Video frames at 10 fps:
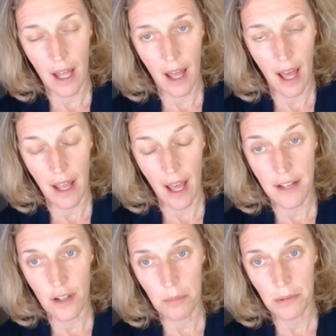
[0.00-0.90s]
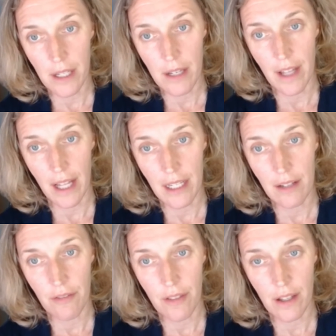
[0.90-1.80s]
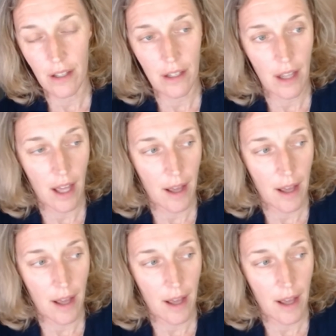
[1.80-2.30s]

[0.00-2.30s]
I don't believe any of the